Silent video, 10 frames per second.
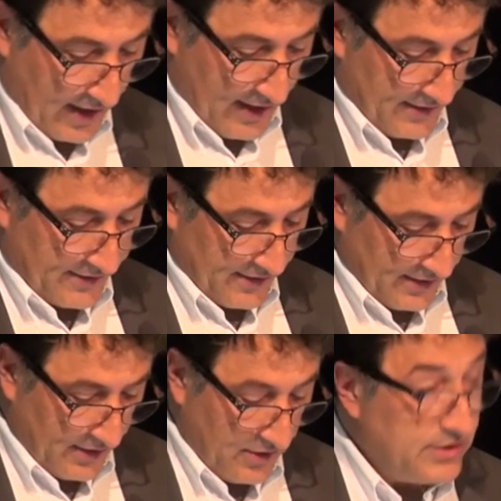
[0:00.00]
and
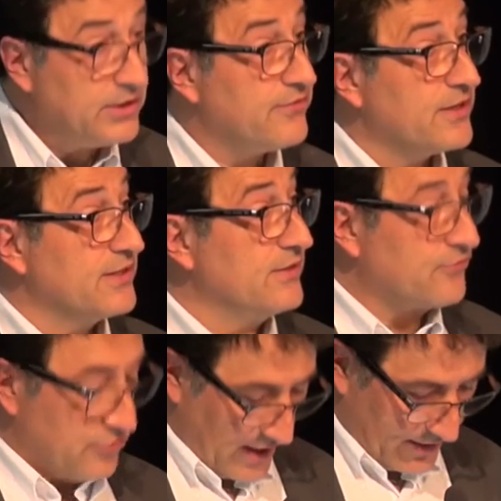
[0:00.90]
an
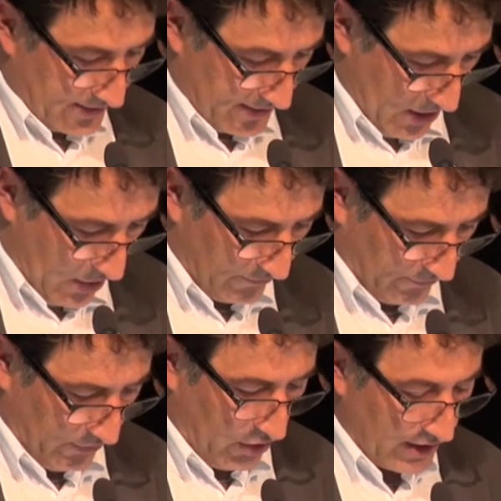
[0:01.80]
innovative trend of
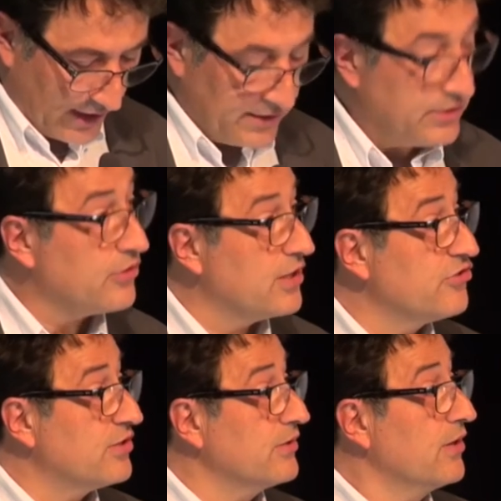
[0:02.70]
online
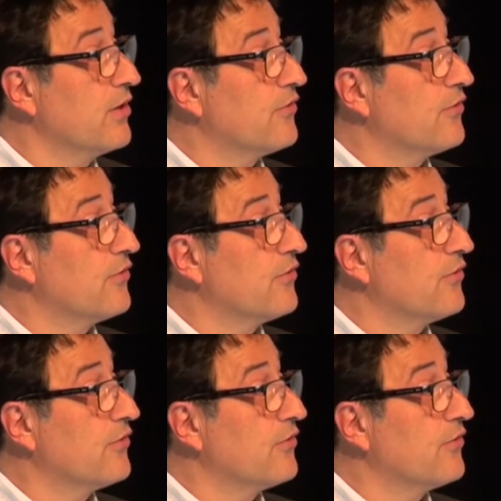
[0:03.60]
education,